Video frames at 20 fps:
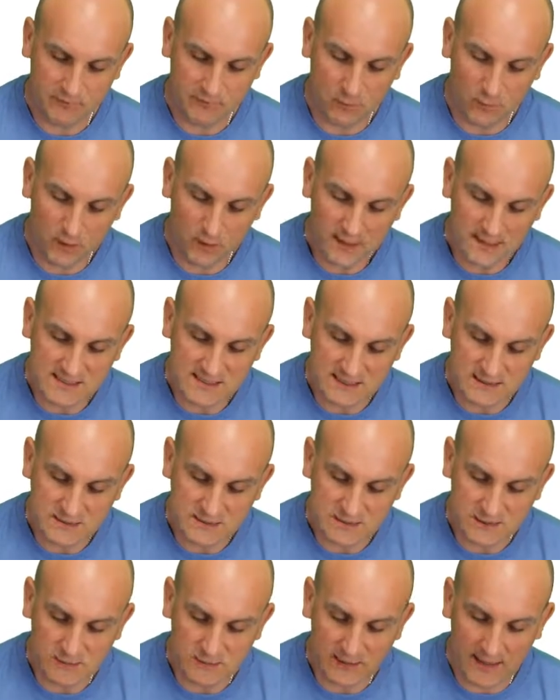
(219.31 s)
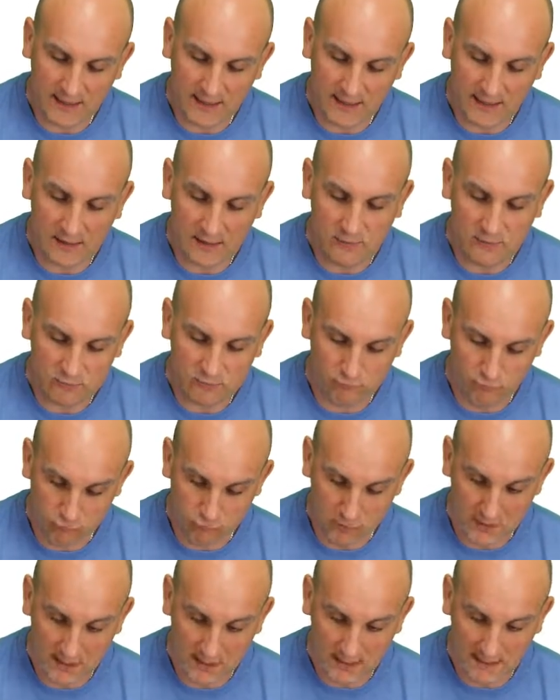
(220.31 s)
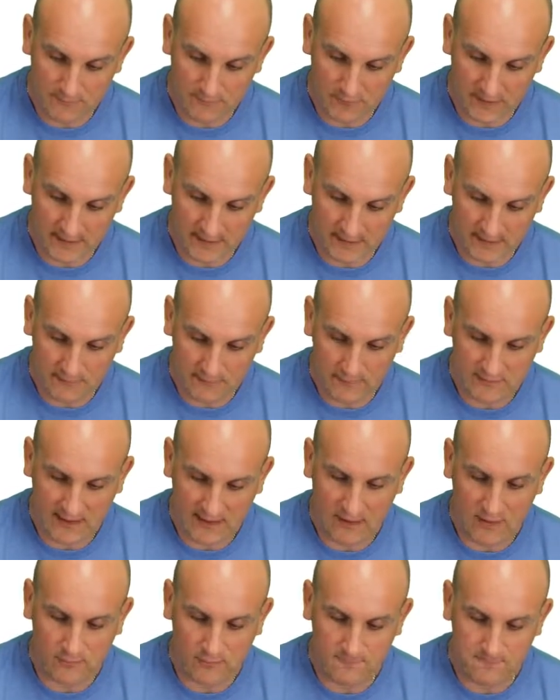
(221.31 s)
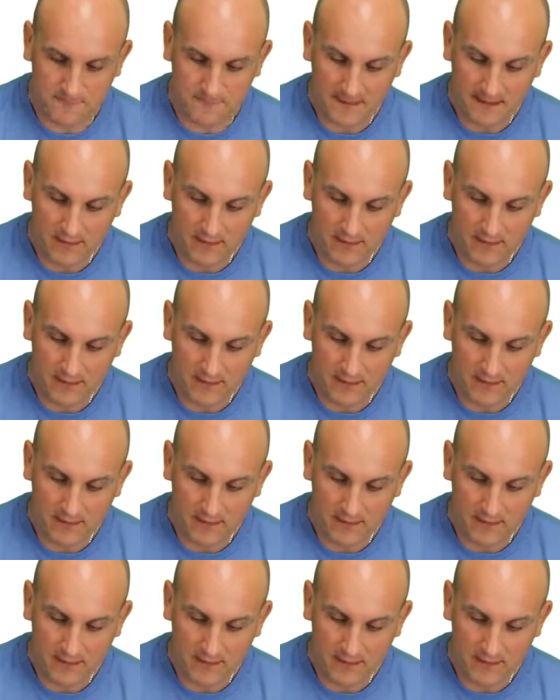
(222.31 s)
So what I tend to do then, and really breaking this down,